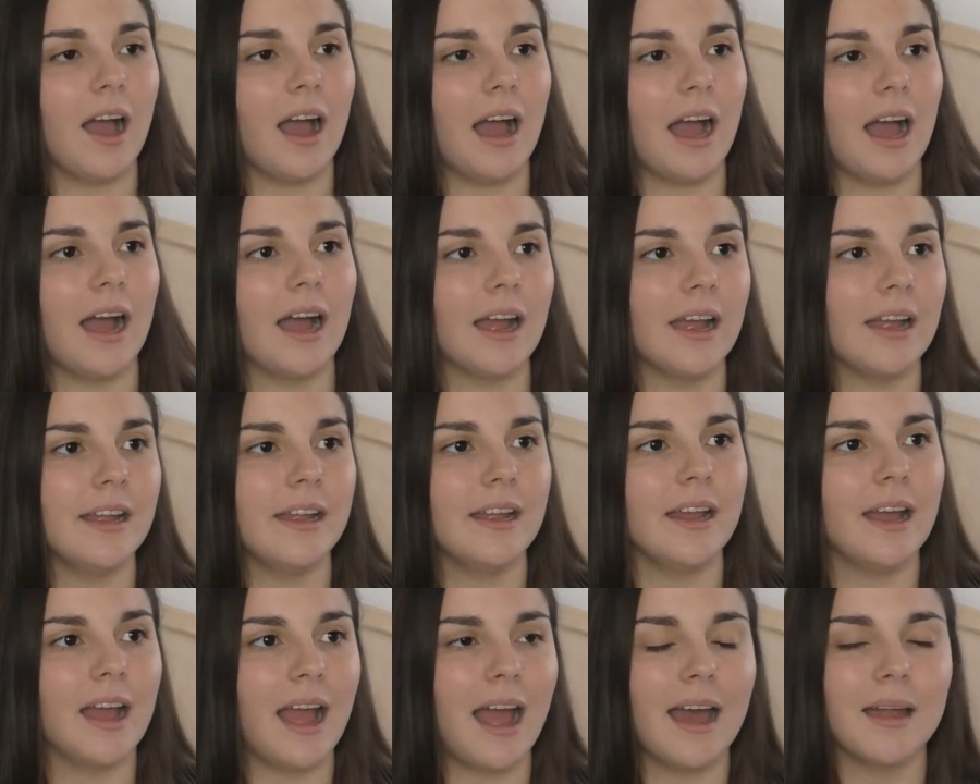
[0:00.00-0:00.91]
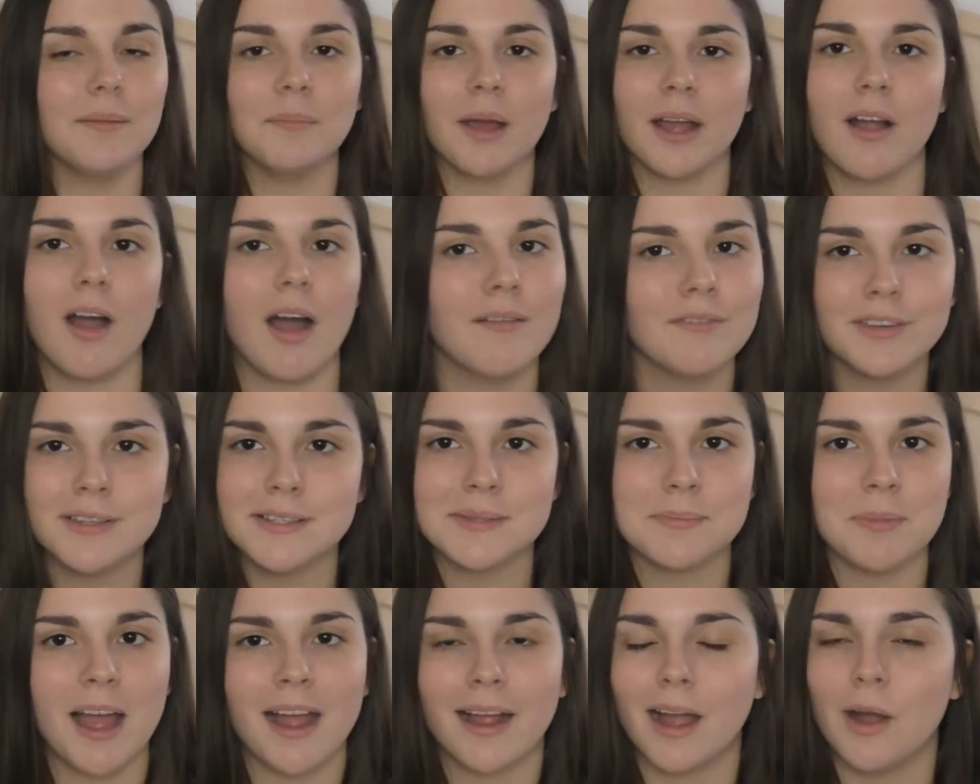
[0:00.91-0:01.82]
I had my
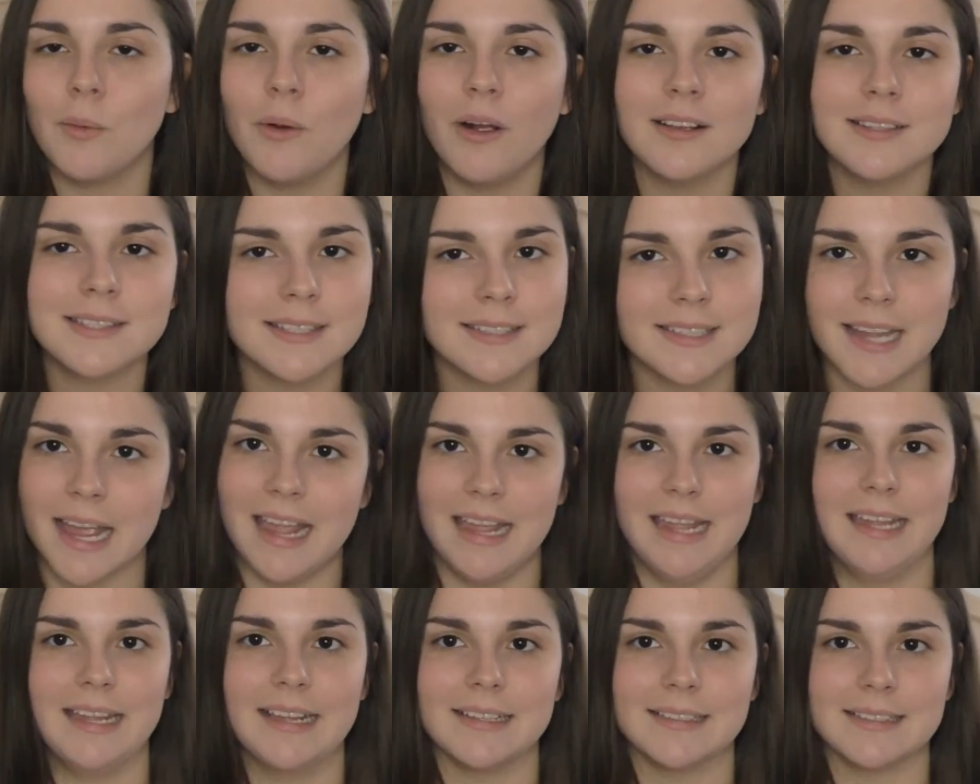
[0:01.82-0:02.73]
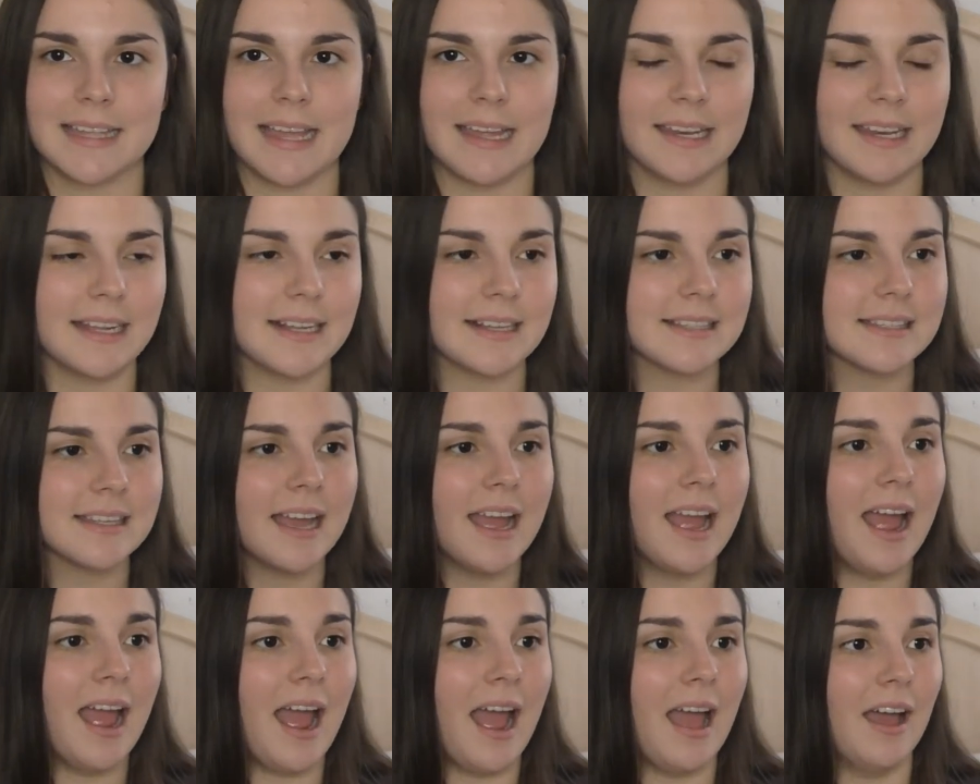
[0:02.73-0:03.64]
confidence back. I wasn't taking a Xanax.
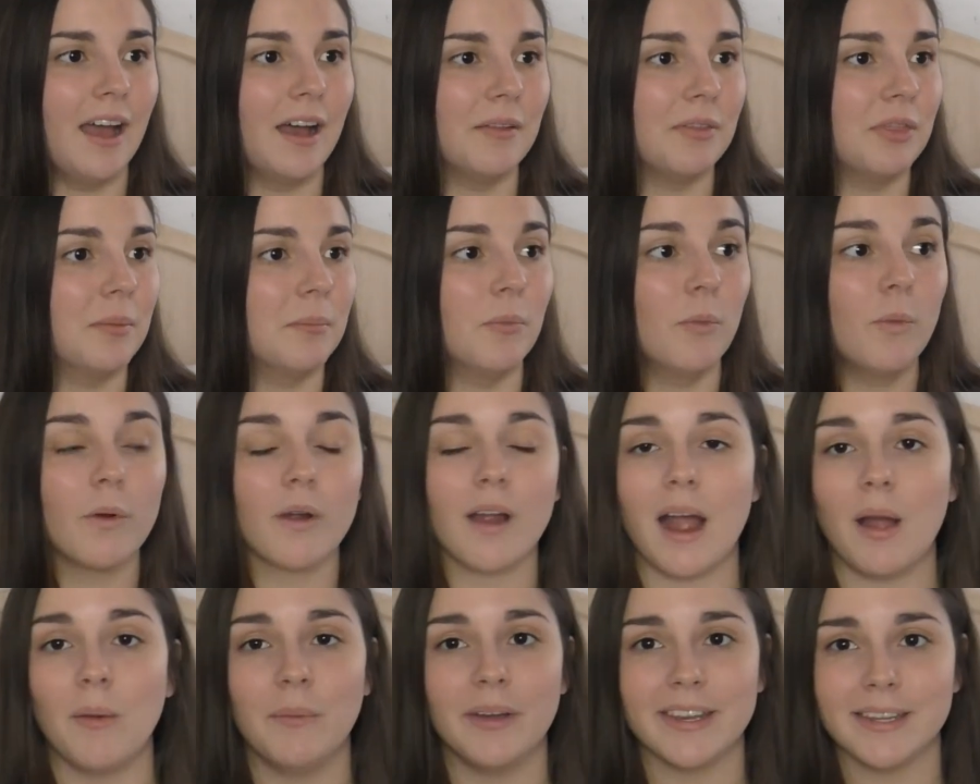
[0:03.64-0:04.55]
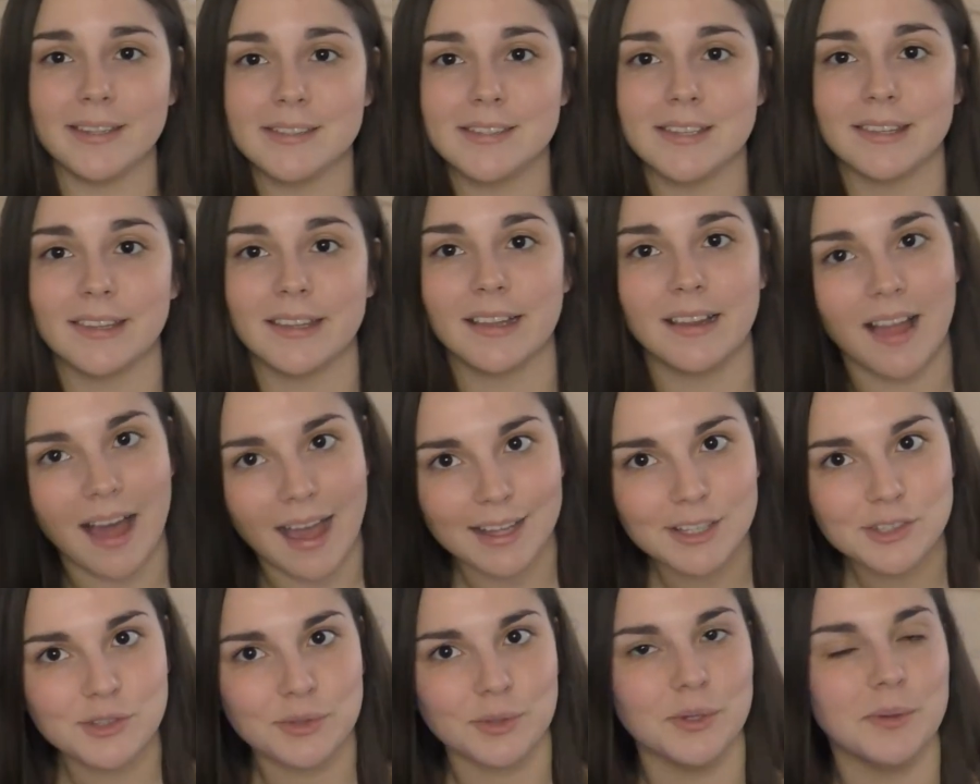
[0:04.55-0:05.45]
The more I went into the
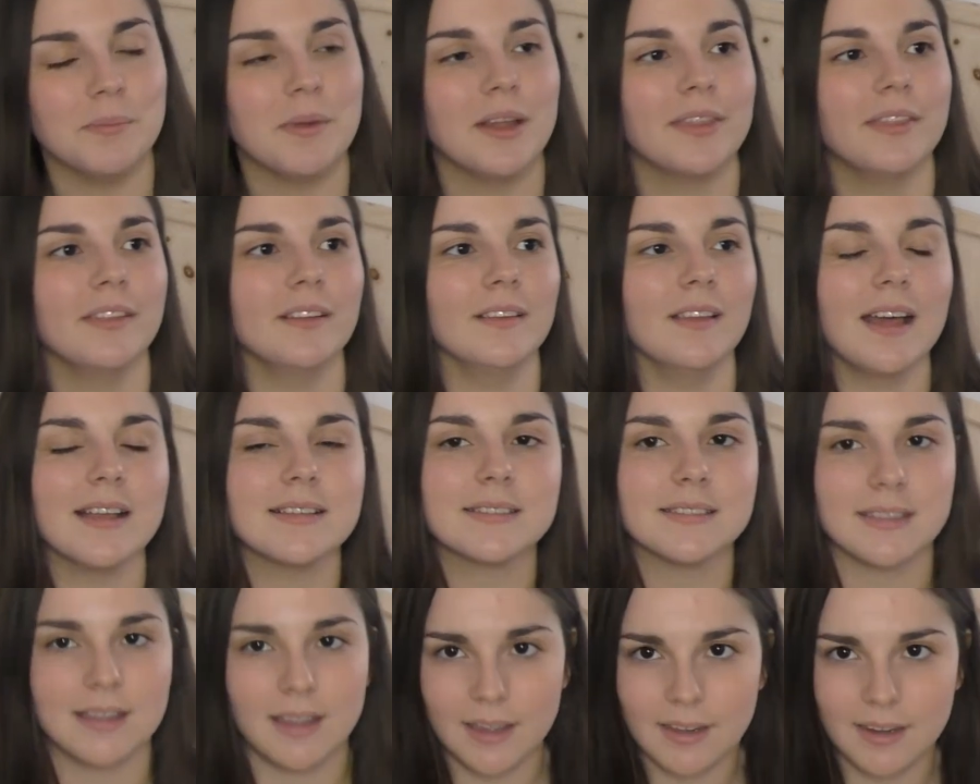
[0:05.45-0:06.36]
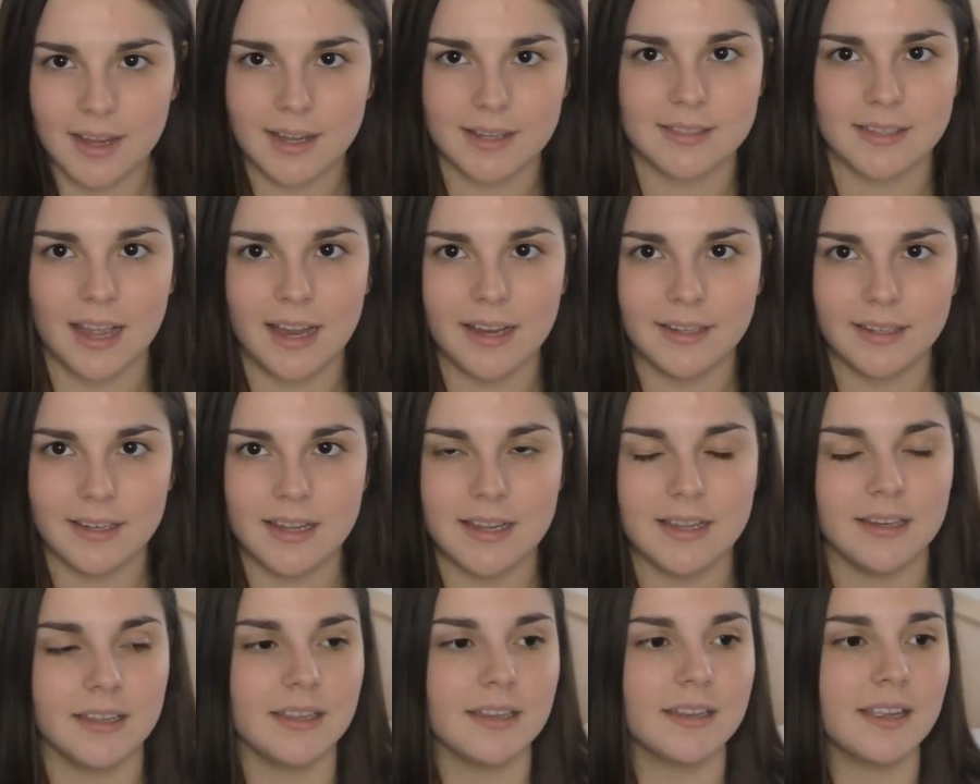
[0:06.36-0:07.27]
classroom, the less Xanax I
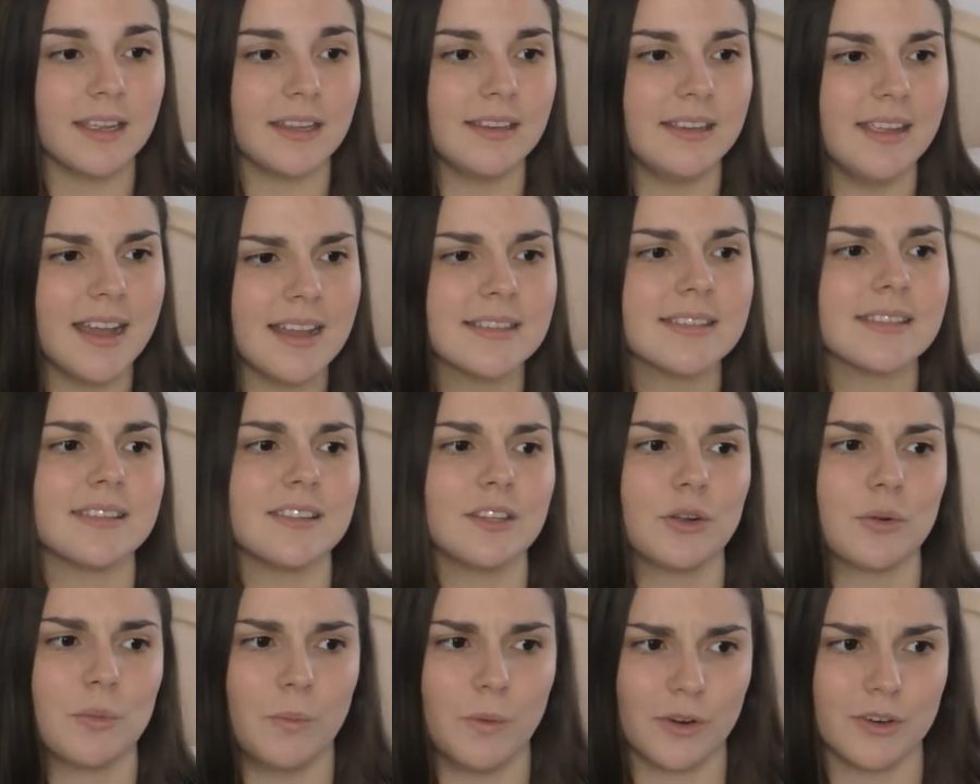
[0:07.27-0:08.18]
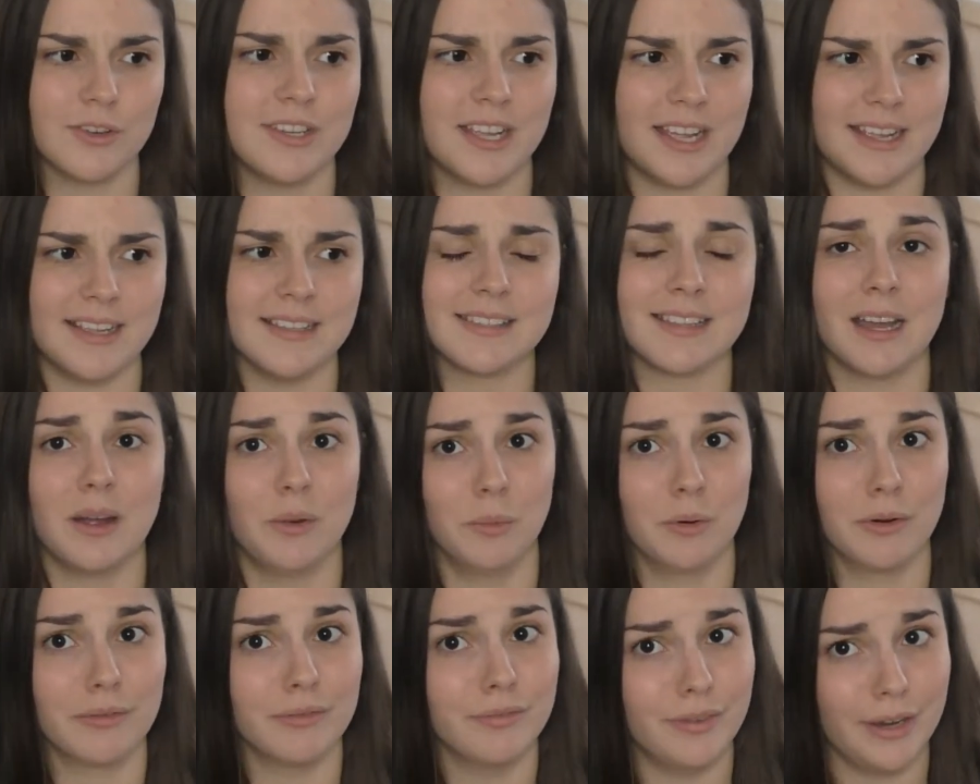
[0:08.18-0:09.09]
needed. And yes, there were days
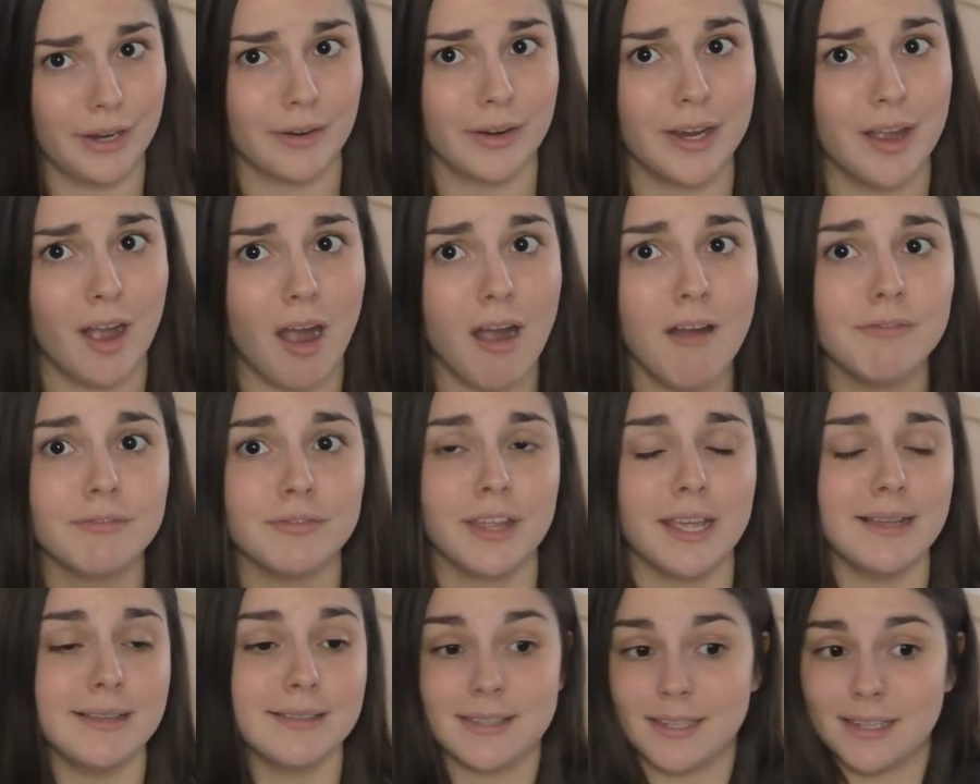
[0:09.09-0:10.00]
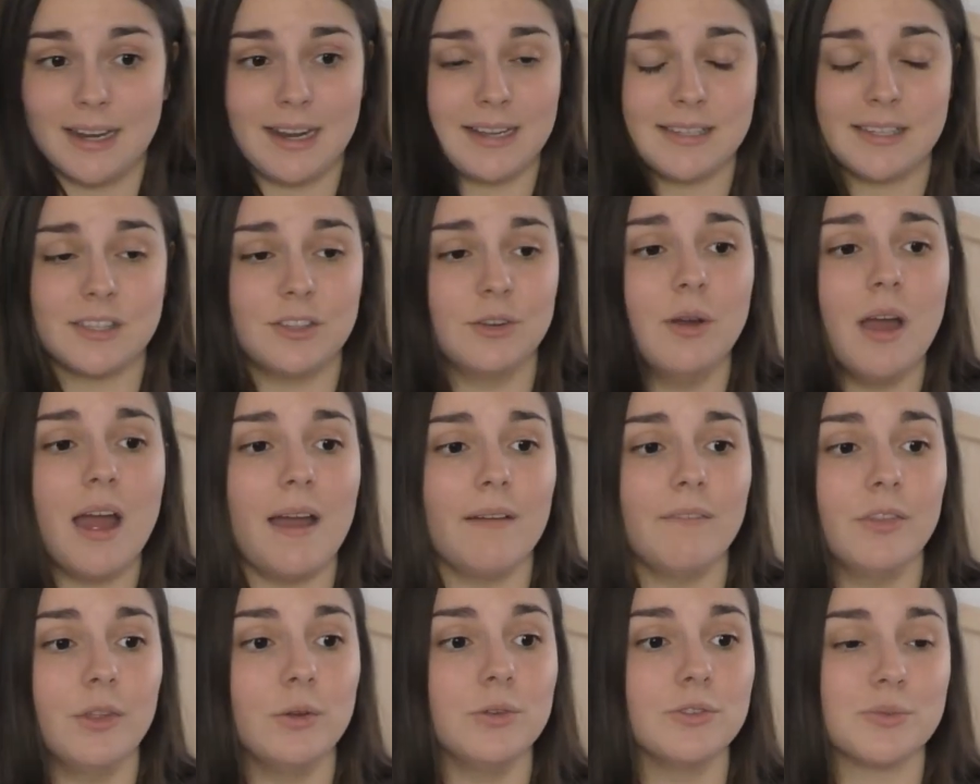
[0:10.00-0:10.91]
that were very off days, and I still
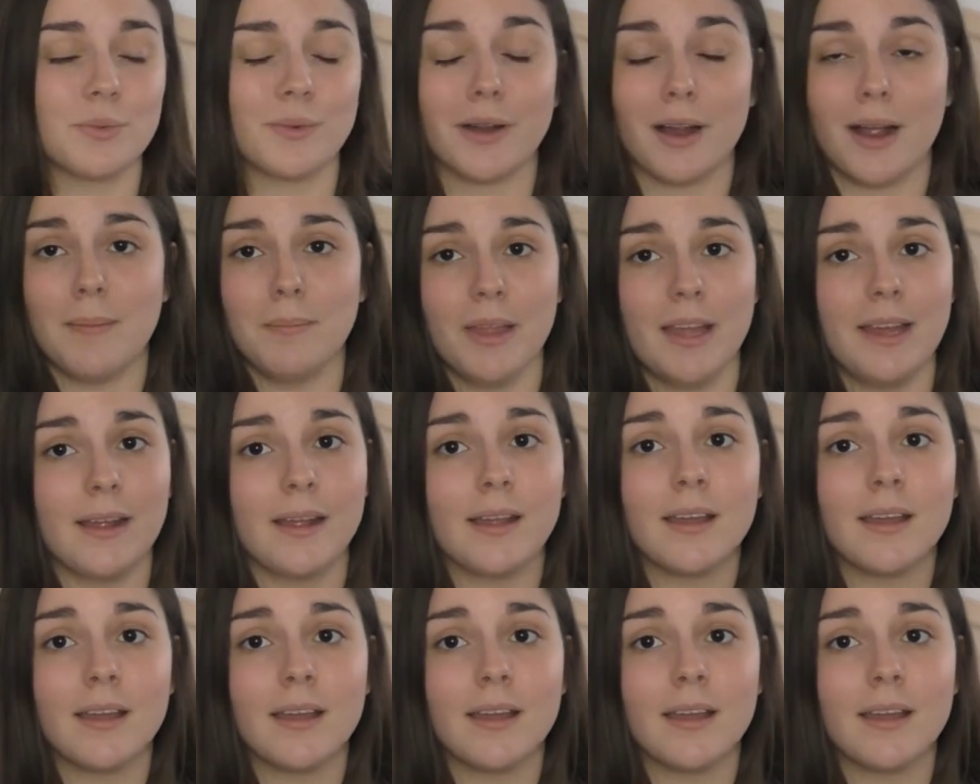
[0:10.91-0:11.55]
have those where I'm